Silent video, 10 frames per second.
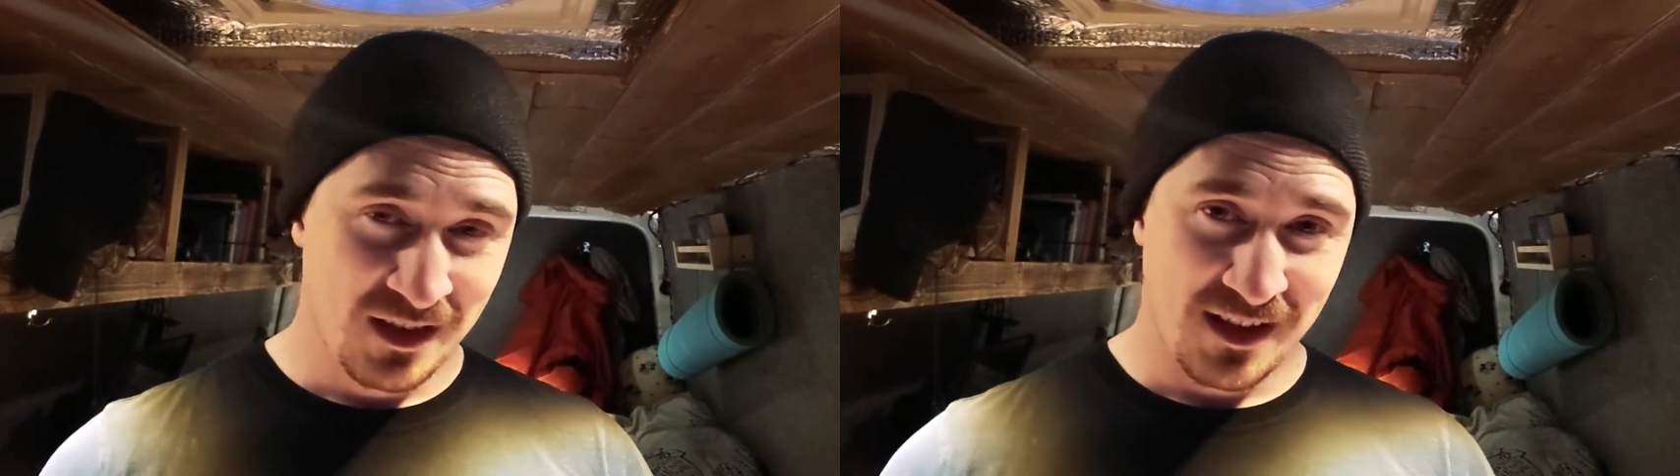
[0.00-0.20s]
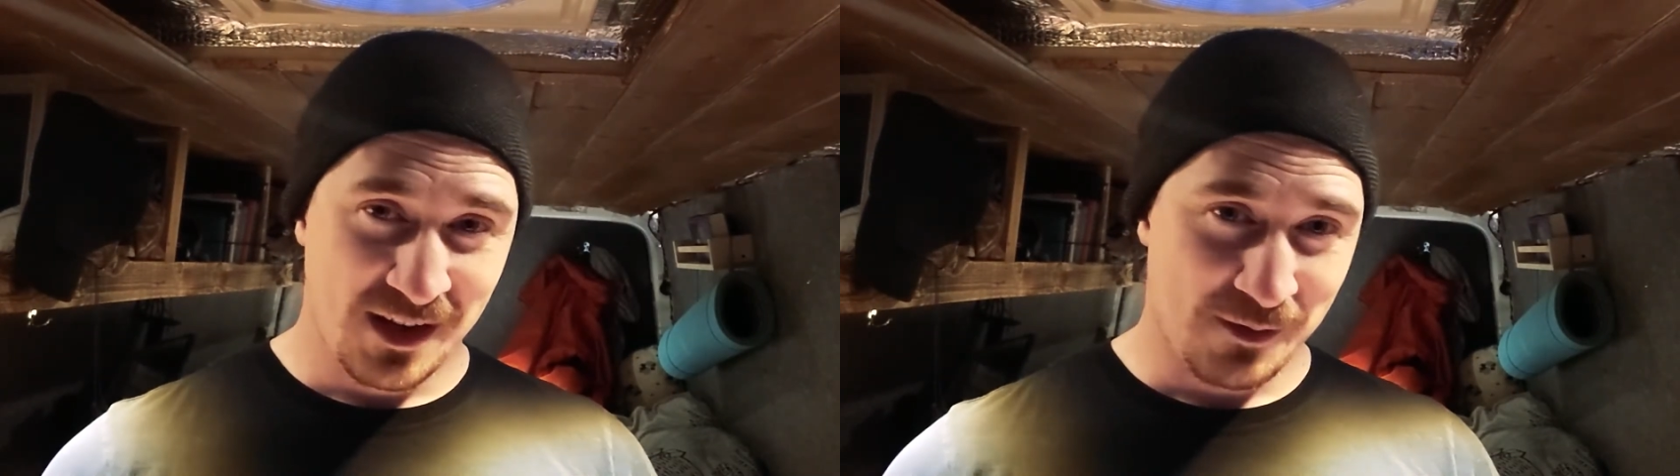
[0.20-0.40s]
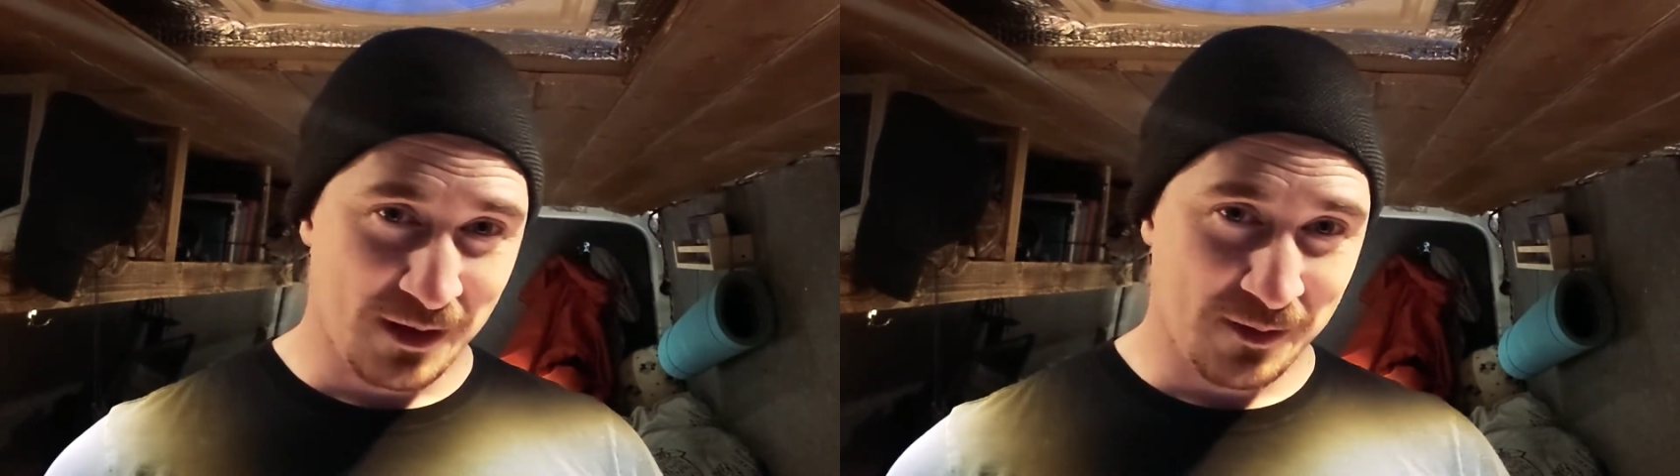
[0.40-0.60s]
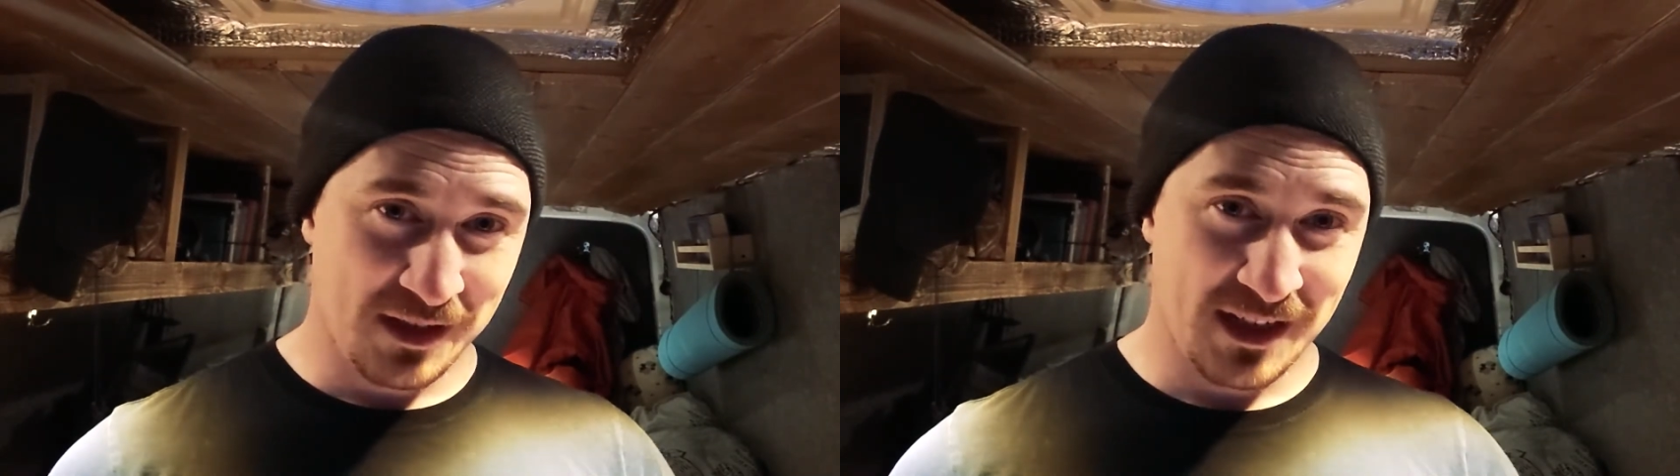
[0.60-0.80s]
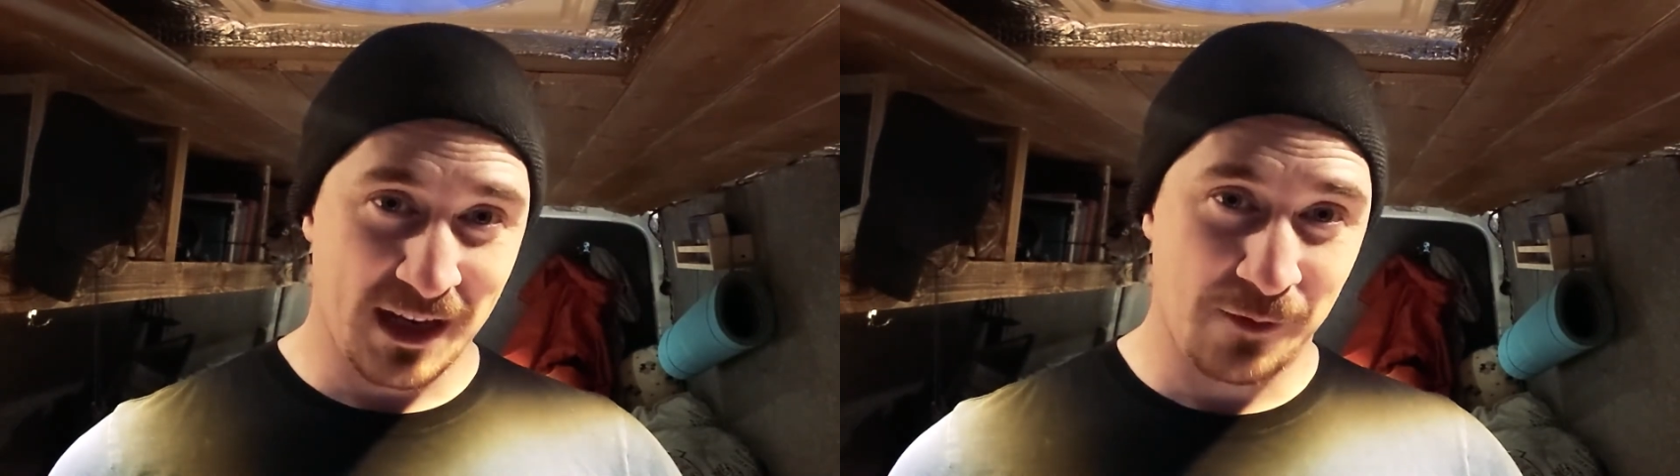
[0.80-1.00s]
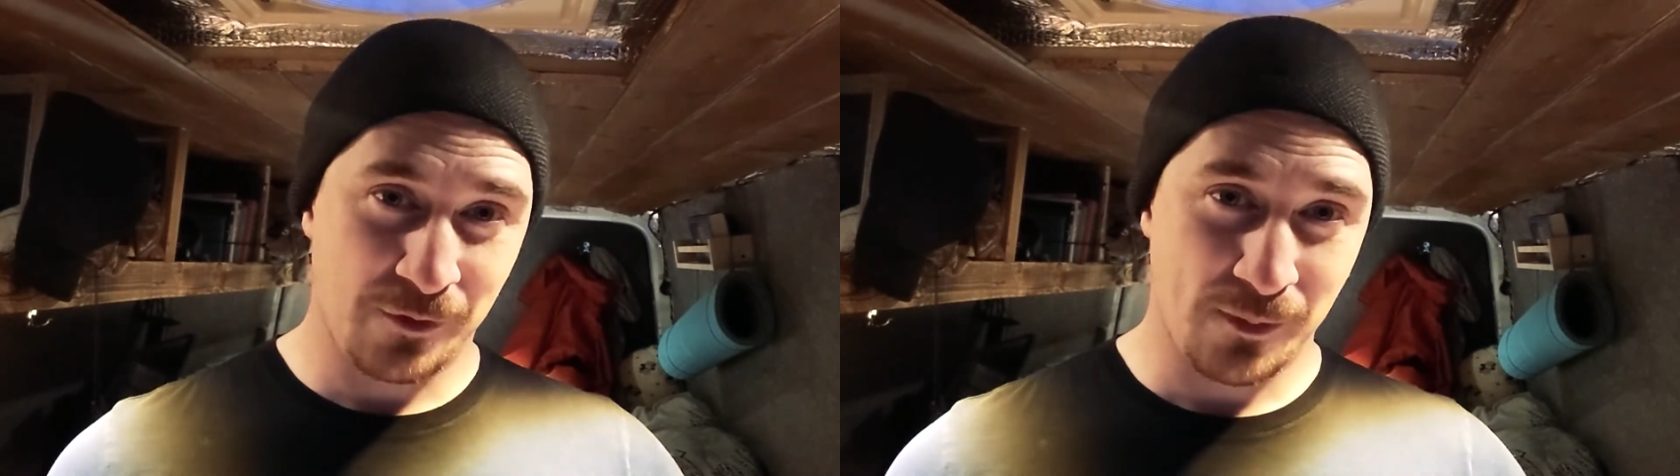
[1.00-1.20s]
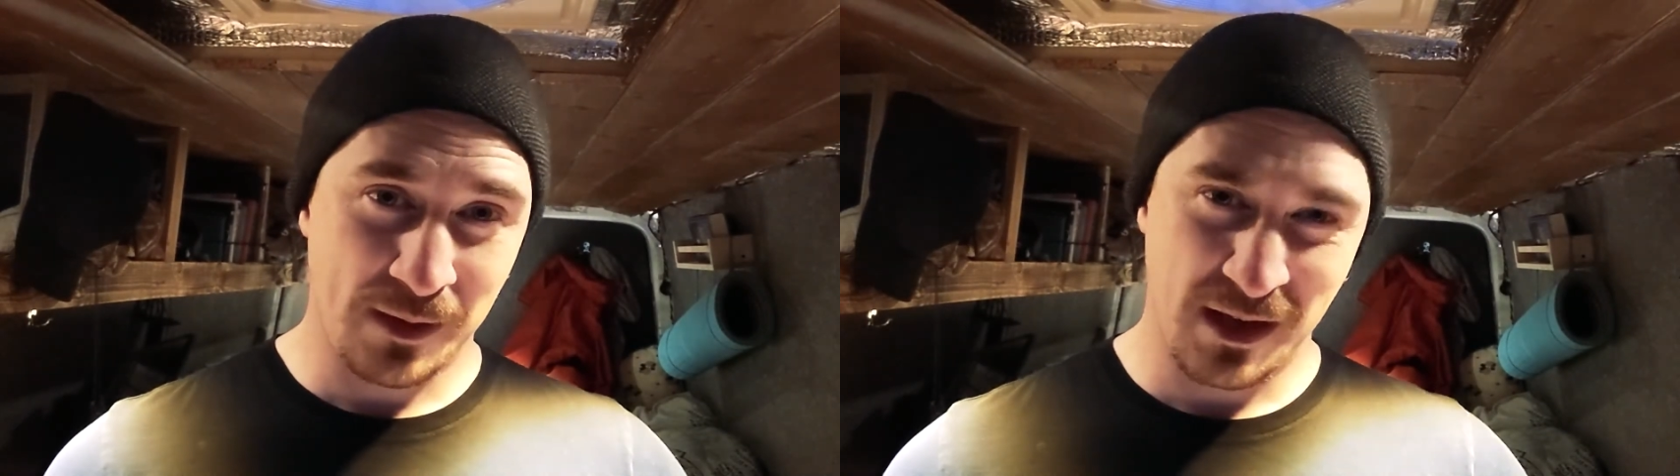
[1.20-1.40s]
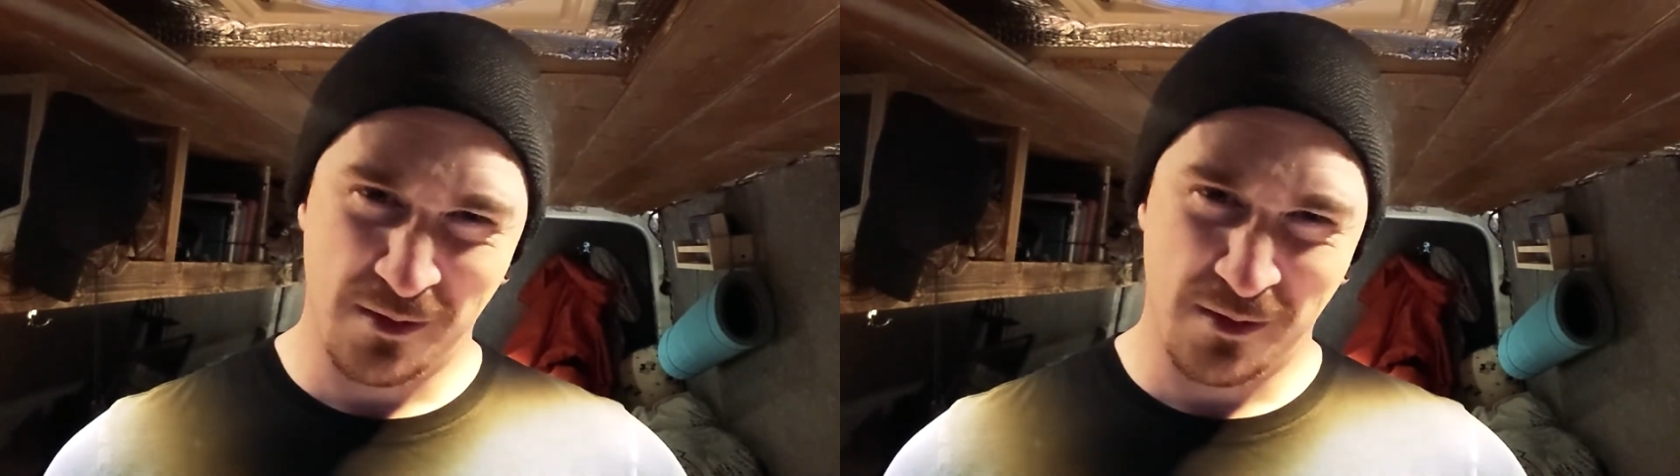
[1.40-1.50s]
Anyway, I'm gonna clean for a bit.